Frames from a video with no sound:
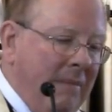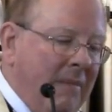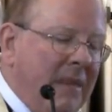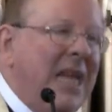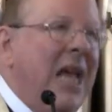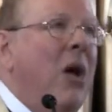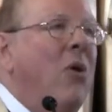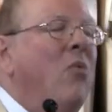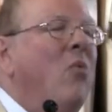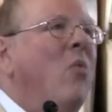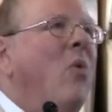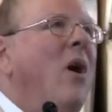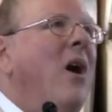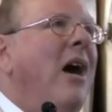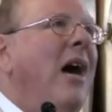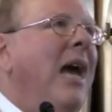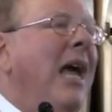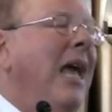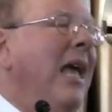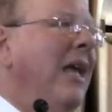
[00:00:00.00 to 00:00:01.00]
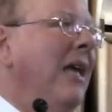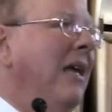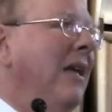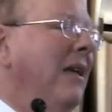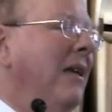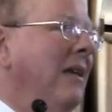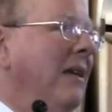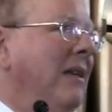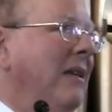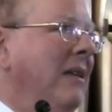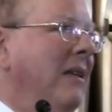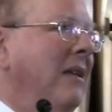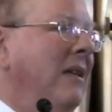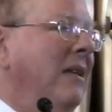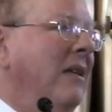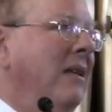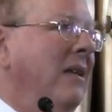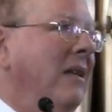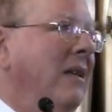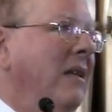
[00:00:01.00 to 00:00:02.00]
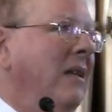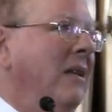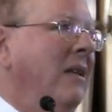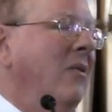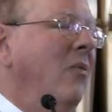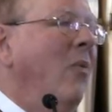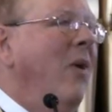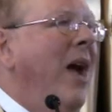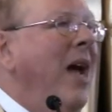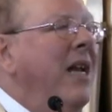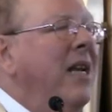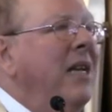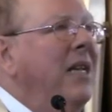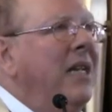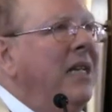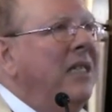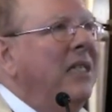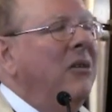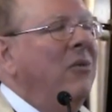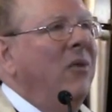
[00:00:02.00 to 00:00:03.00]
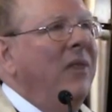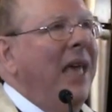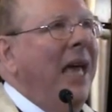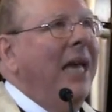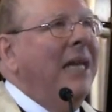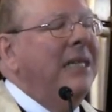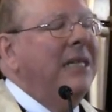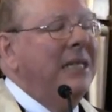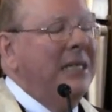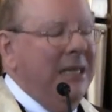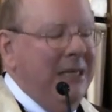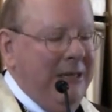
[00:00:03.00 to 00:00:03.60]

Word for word: Now, why? Why did he do that?